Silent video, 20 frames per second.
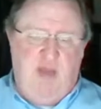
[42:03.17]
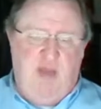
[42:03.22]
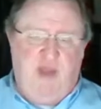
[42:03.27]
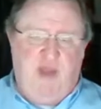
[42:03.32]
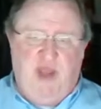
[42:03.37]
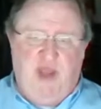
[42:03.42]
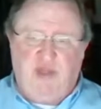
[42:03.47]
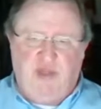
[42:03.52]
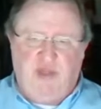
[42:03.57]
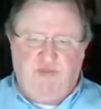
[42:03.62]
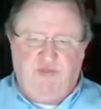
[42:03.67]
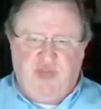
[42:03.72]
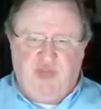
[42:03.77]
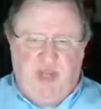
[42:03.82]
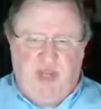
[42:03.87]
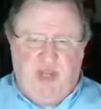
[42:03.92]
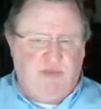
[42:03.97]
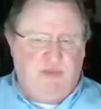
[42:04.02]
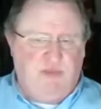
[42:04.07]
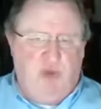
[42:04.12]
nomination
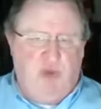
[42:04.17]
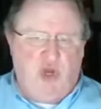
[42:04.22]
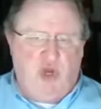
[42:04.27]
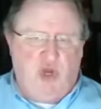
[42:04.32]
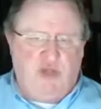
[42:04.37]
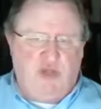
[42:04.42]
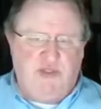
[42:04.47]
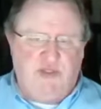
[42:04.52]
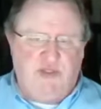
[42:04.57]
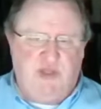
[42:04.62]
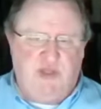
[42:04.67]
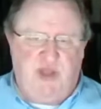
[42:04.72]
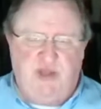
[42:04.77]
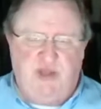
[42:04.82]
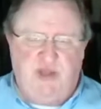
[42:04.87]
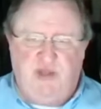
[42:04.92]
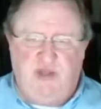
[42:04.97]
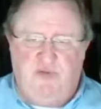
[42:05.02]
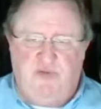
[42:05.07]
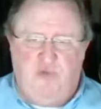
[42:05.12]
of James Burns
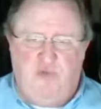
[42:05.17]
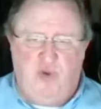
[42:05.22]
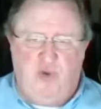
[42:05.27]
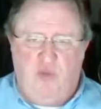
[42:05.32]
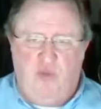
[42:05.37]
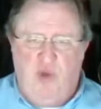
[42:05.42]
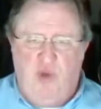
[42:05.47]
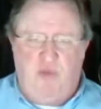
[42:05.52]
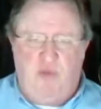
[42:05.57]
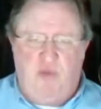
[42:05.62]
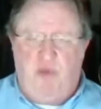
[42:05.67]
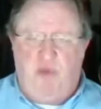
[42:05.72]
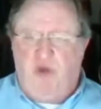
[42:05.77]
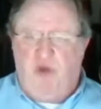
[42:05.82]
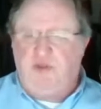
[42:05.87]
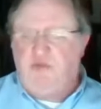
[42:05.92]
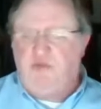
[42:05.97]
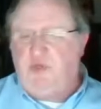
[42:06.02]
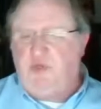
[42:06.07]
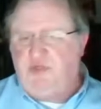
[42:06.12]
in 1941,
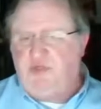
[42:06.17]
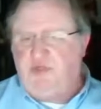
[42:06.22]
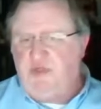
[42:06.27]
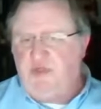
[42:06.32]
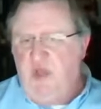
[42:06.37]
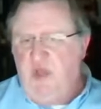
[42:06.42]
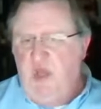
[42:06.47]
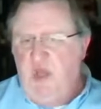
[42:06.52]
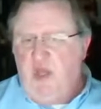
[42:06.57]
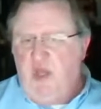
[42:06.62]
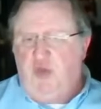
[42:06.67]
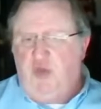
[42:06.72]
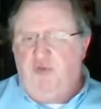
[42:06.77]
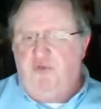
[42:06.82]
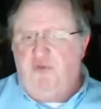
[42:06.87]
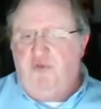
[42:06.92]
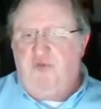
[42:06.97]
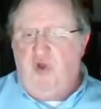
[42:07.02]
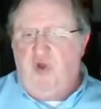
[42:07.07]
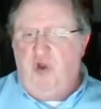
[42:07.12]
Burns was
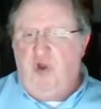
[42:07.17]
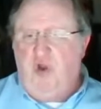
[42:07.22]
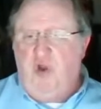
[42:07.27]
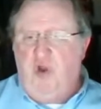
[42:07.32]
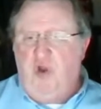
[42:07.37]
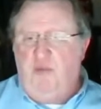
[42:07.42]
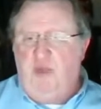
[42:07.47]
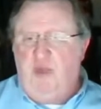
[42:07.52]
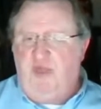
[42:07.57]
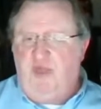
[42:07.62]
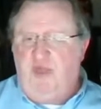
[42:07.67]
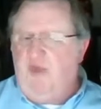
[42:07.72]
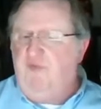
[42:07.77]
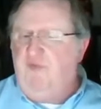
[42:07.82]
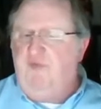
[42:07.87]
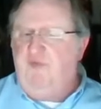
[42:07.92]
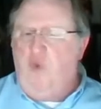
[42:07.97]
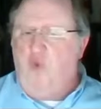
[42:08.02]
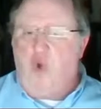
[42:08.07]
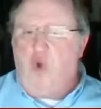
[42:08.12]
confirmed, I
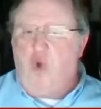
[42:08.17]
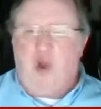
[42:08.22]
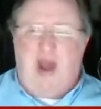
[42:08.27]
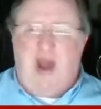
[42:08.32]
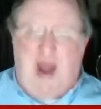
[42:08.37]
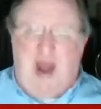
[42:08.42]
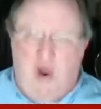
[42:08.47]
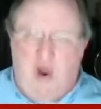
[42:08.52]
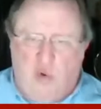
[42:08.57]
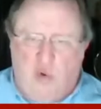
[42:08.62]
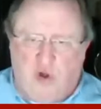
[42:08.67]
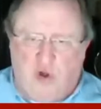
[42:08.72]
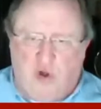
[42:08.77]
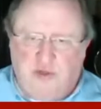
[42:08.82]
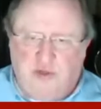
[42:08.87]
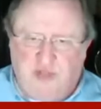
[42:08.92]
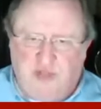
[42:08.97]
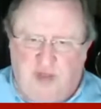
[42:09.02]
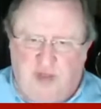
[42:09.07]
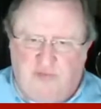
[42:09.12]
think, 4
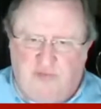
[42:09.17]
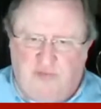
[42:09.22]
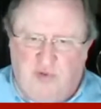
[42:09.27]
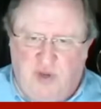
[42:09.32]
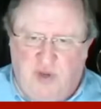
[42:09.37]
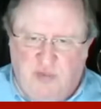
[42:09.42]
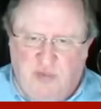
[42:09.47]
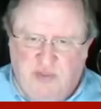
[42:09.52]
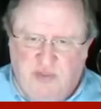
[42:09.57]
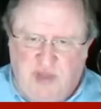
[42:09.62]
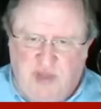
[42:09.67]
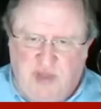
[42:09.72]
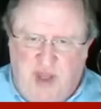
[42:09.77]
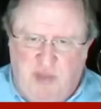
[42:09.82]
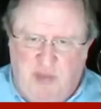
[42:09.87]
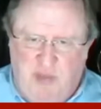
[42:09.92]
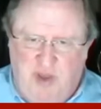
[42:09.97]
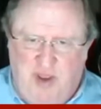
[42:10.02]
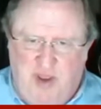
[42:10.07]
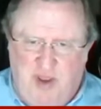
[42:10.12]
hours after he was
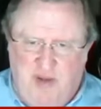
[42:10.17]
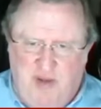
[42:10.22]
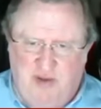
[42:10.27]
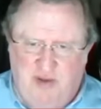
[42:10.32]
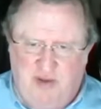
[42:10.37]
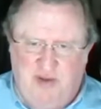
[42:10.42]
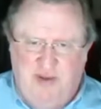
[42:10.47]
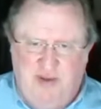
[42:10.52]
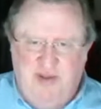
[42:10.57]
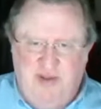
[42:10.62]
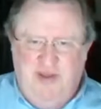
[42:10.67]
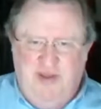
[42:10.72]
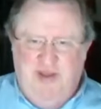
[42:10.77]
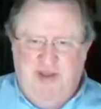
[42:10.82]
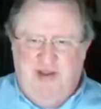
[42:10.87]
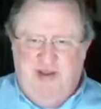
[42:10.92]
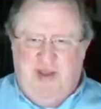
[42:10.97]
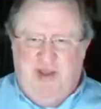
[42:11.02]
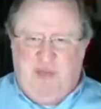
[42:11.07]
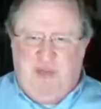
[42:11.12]
nominated.
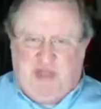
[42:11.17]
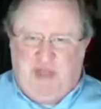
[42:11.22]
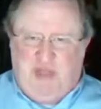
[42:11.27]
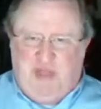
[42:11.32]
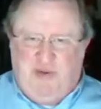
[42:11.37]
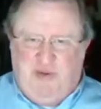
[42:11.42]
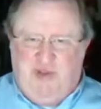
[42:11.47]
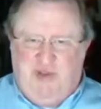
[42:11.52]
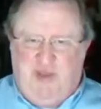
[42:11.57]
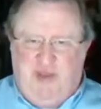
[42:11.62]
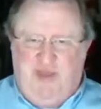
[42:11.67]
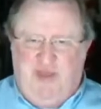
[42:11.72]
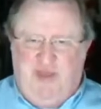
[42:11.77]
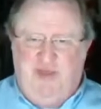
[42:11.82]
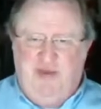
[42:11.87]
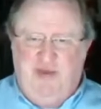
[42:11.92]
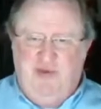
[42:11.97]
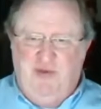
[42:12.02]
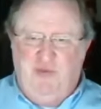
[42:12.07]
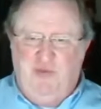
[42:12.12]
I mean,
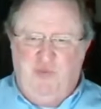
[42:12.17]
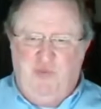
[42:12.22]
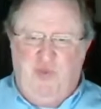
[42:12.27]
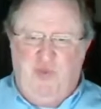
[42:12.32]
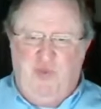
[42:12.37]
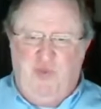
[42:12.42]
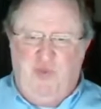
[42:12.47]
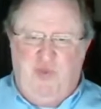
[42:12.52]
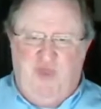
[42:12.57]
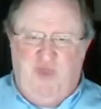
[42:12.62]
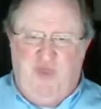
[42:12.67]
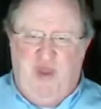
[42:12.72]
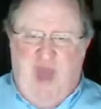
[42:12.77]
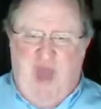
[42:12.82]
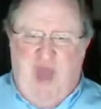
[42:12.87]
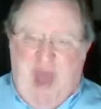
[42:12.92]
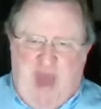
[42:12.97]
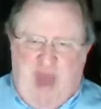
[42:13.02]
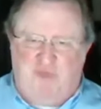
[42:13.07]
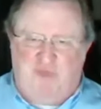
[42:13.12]
literally within a
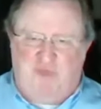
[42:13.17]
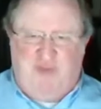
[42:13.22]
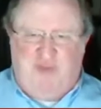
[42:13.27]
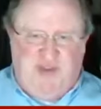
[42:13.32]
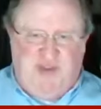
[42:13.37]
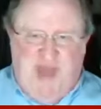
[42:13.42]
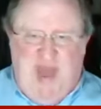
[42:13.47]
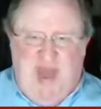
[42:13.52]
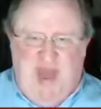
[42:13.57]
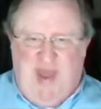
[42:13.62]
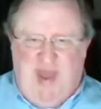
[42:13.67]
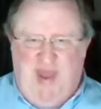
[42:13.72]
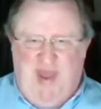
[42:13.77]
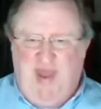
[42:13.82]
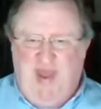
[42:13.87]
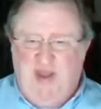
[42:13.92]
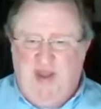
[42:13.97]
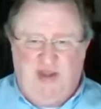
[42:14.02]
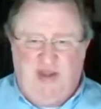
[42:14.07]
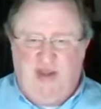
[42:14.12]
half a day.
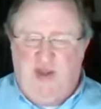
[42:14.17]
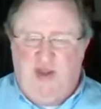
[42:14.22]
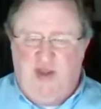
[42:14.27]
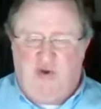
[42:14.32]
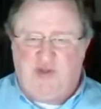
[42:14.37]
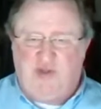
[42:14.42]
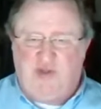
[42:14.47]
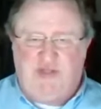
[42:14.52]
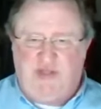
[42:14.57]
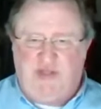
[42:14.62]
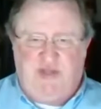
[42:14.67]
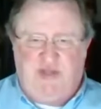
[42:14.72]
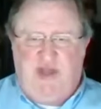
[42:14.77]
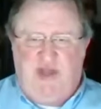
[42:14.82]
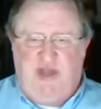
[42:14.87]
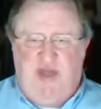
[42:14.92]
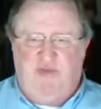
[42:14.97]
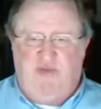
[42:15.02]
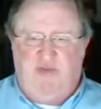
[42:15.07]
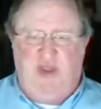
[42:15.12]
And he, of course, didn't
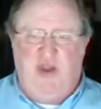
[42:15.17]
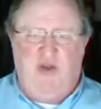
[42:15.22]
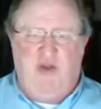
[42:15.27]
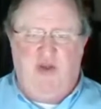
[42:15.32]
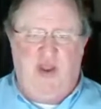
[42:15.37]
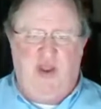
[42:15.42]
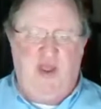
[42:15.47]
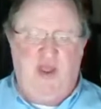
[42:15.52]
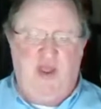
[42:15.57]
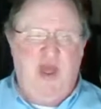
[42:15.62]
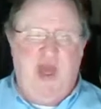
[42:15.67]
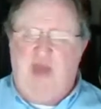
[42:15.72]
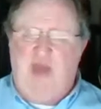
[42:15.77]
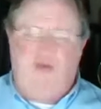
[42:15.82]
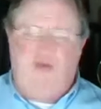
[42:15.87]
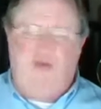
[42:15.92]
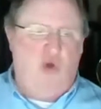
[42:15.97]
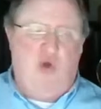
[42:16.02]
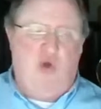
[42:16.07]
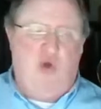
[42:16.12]
have a hearing,
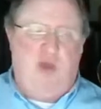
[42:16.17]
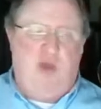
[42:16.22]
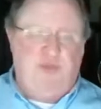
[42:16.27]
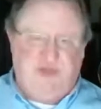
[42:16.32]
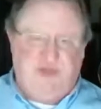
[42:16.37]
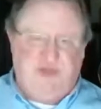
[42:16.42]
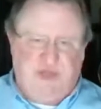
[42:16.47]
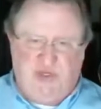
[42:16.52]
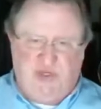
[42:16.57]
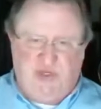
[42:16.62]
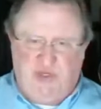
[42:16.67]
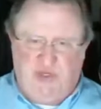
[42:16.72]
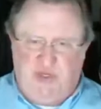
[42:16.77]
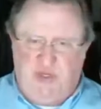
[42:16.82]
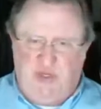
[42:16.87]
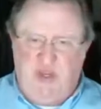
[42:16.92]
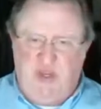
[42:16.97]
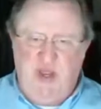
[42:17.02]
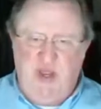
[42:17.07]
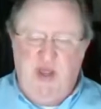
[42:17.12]
had no
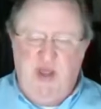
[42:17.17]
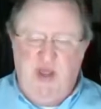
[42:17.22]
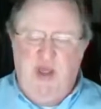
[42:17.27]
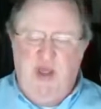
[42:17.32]
opposition.